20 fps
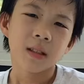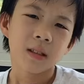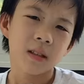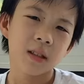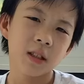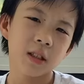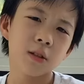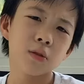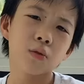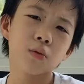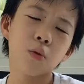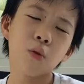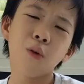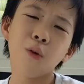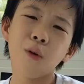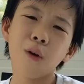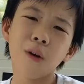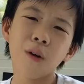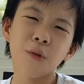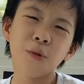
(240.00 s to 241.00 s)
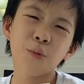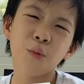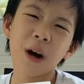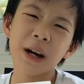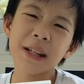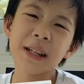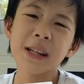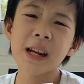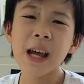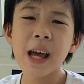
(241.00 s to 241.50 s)
the school,
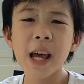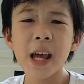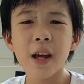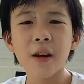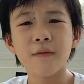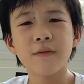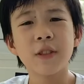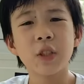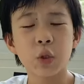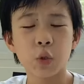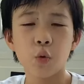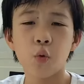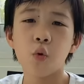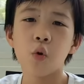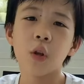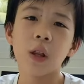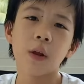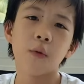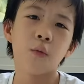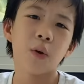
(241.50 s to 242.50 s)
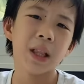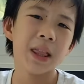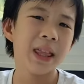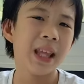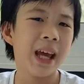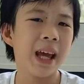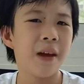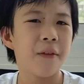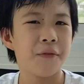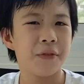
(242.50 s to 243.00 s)
one day of school and one
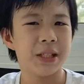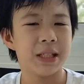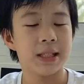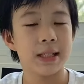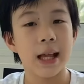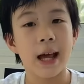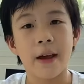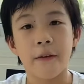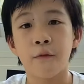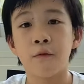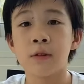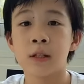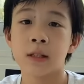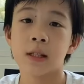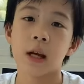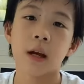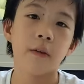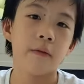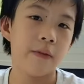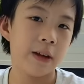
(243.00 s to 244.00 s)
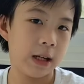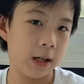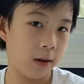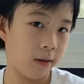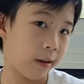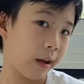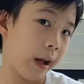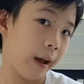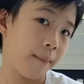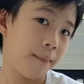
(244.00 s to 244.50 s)
day of his life was like a video
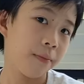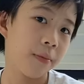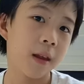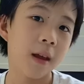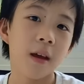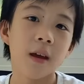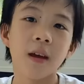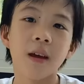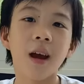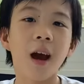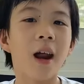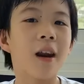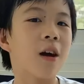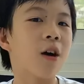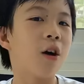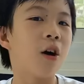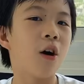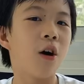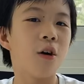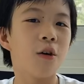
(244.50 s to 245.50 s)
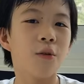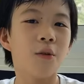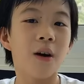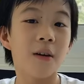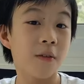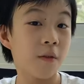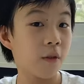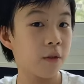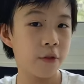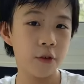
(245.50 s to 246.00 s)
game. You gotta go
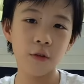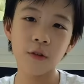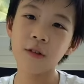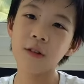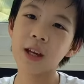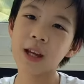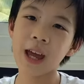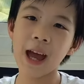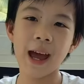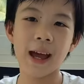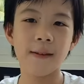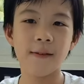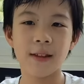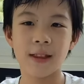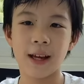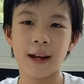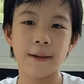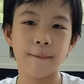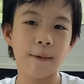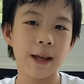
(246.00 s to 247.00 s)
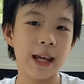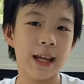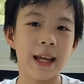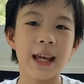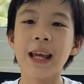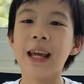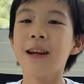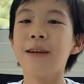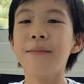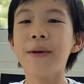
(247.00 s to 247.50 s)
through the game without being
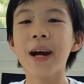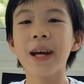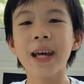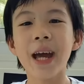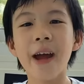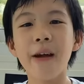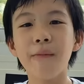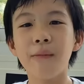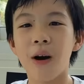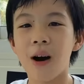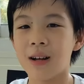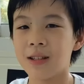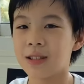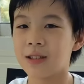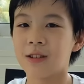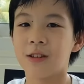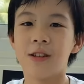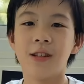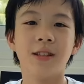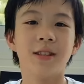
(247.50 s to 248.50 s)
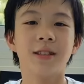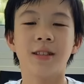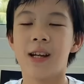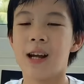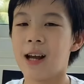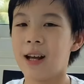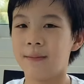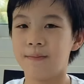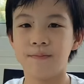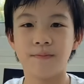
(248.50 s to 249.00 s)
eaten by game monsters
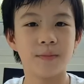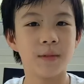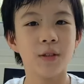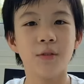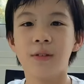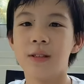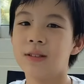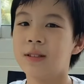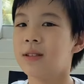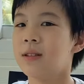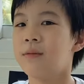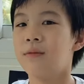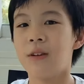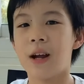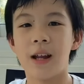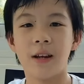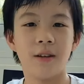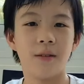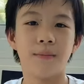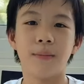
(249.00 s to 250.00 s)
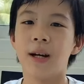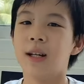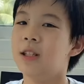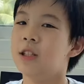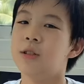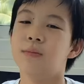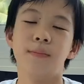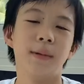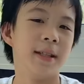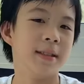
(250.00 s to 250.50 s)
and doing some random
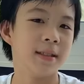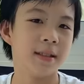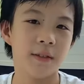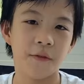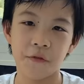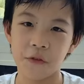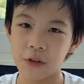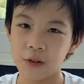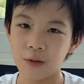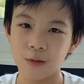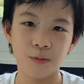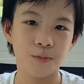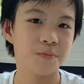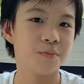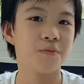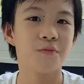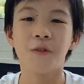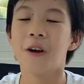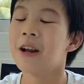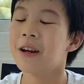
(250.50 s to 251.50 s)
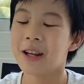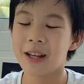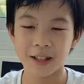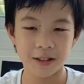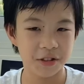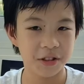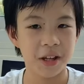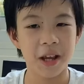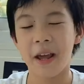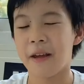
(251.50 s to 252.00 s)
punishments if you run
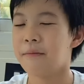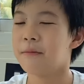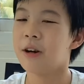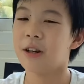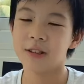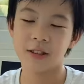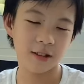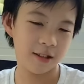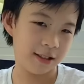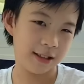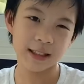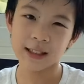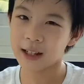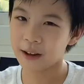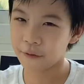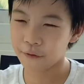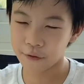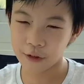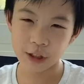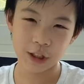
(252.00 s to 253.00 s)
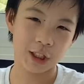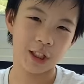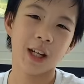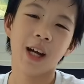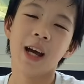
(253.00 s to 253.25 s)
into game monsters and stuff, which